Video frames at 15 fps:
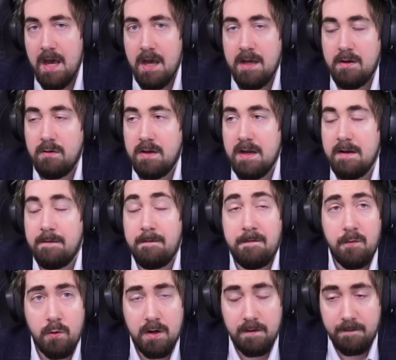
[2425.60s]
you can have
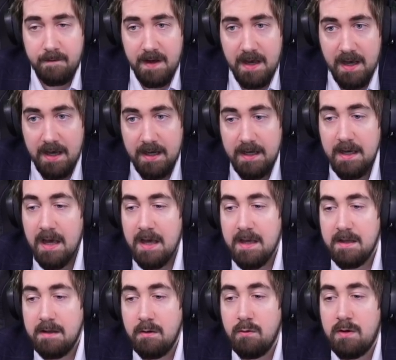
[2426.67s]
fortify,
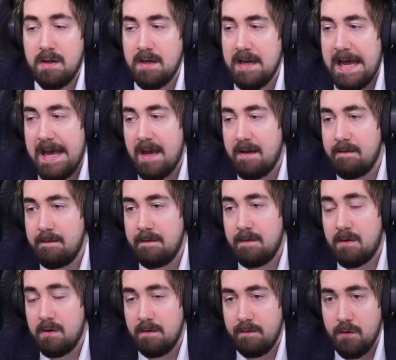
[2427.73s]
you can have
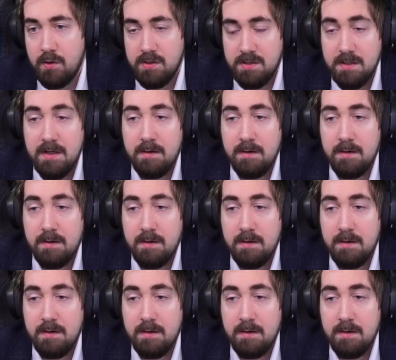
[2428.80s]
conversion,